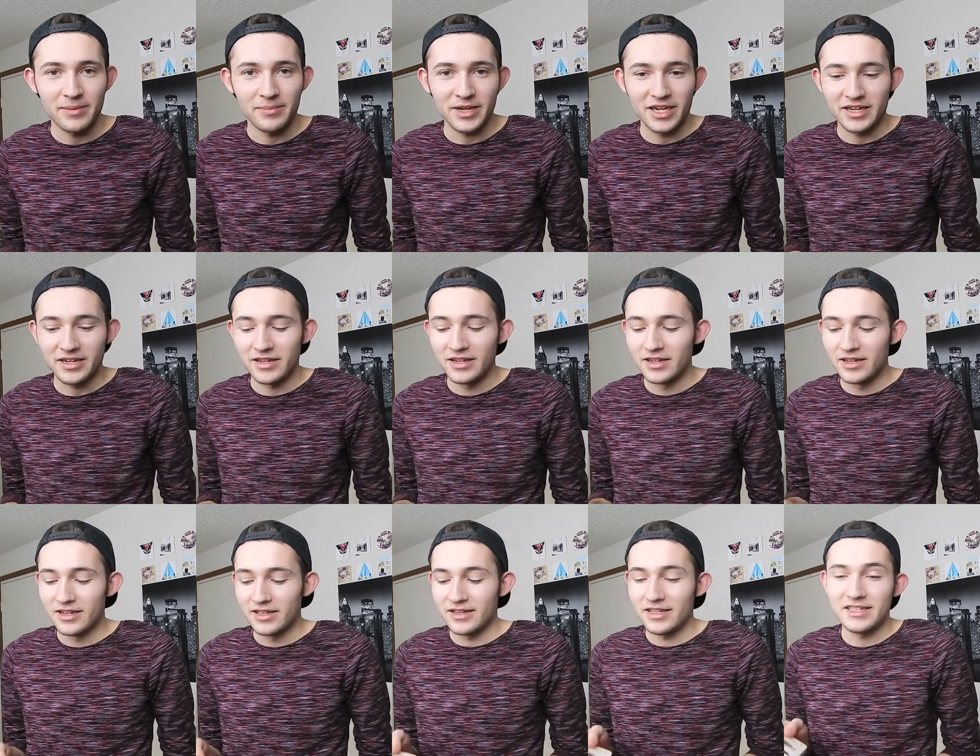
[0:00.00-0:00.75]
I mean,
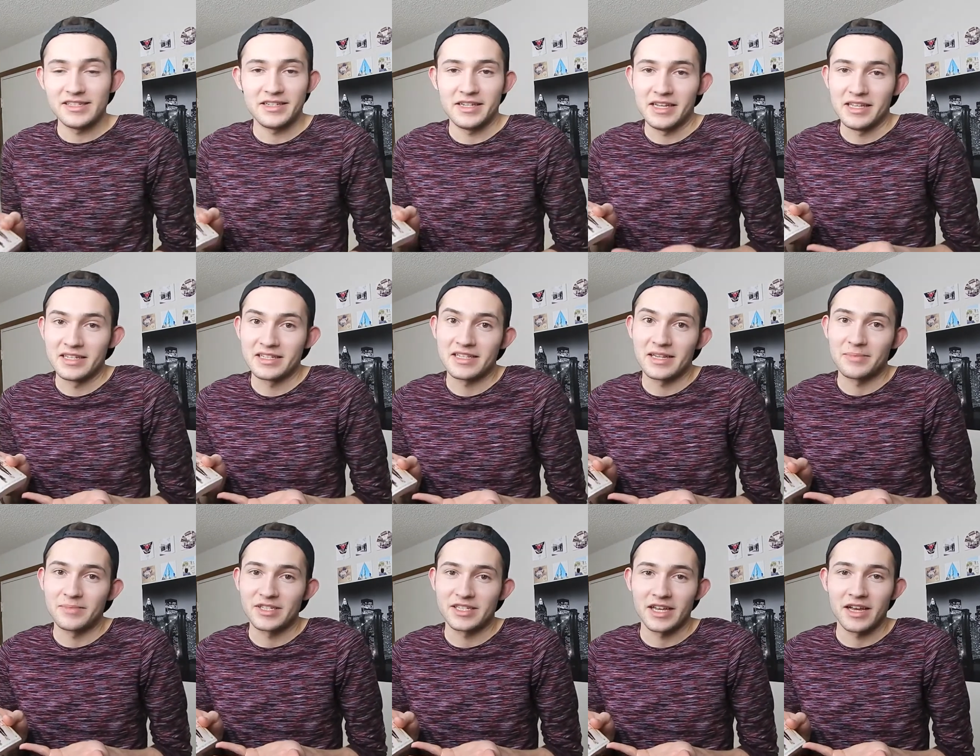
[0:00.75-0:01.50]
these teens
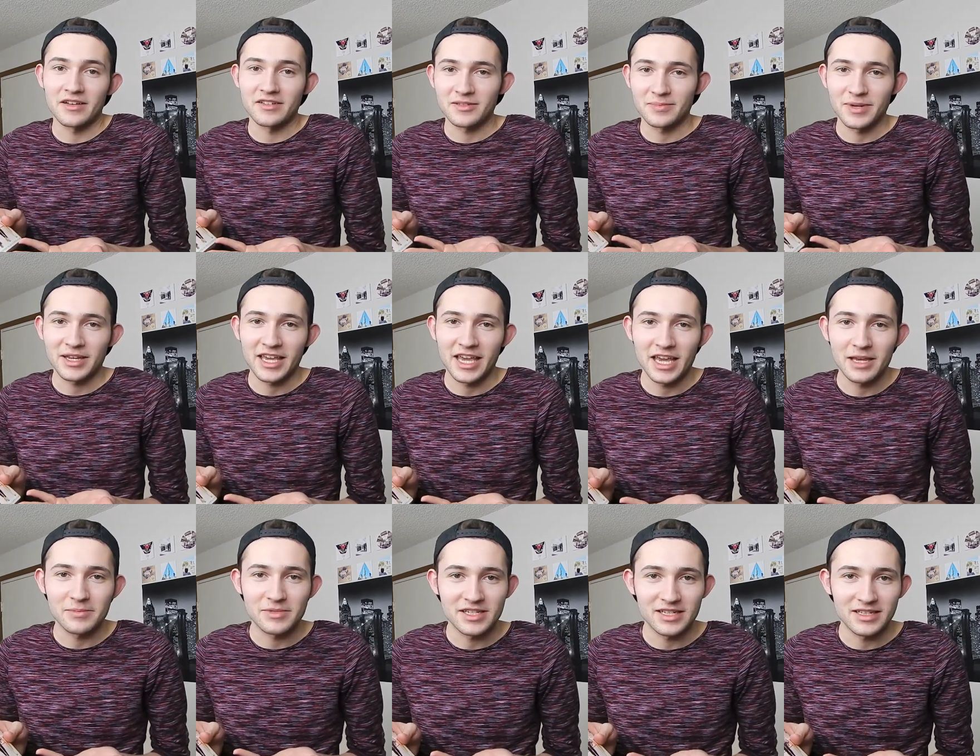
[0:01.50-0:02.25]
themselves became